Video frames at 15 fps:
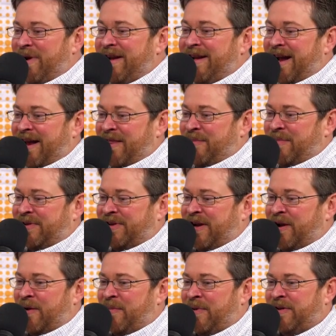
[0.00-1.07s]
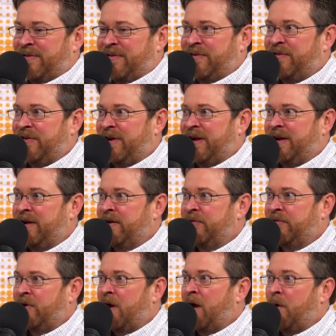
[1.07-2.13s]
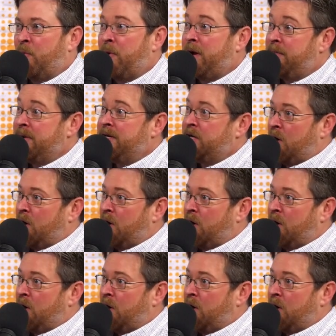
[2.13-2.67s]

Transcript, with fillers: we got in the mosquito business is we'd been